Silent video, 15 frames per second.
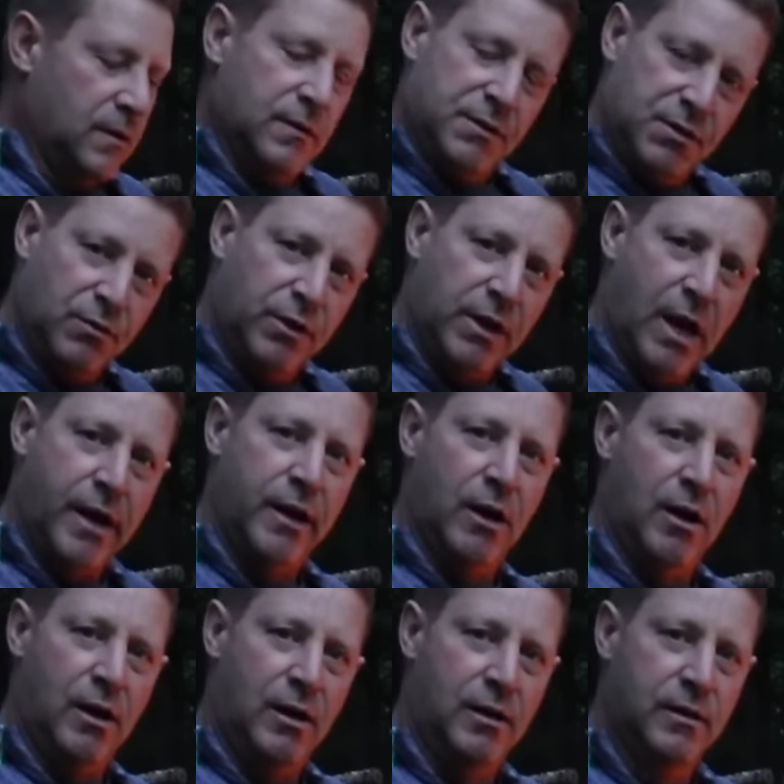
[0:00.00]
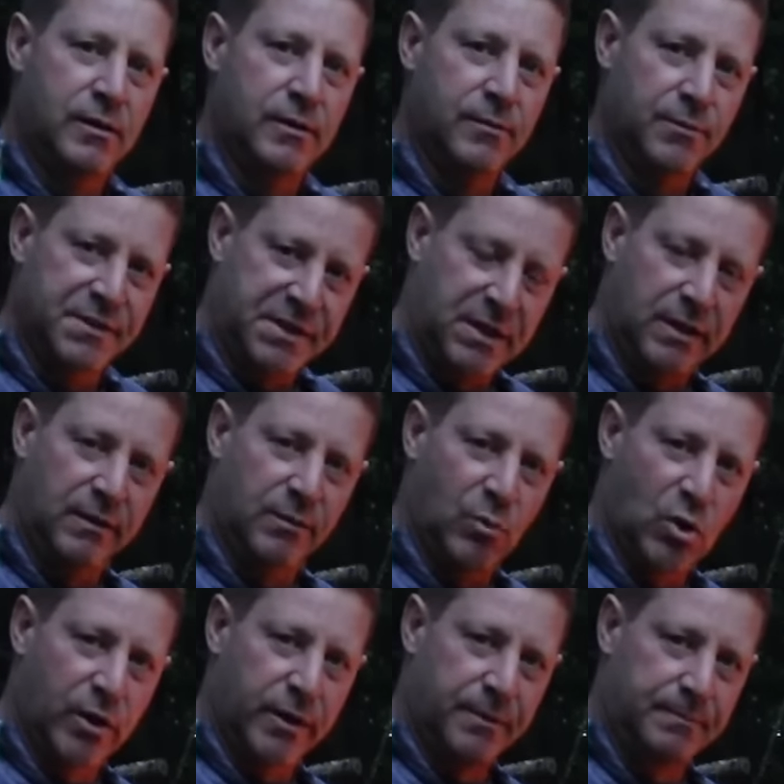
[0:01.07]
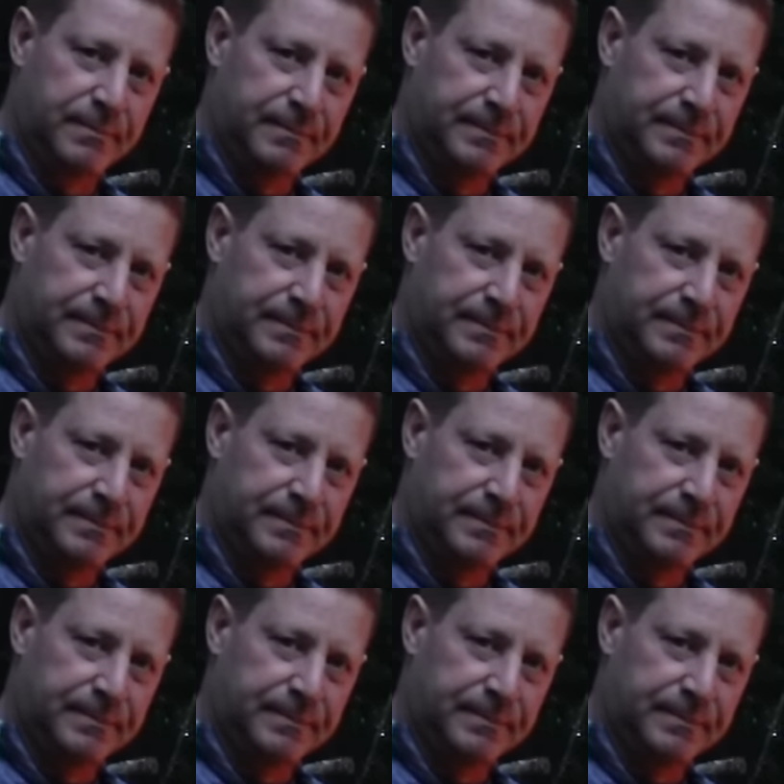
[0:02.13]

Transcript: So good night all. We'll see you in the morning.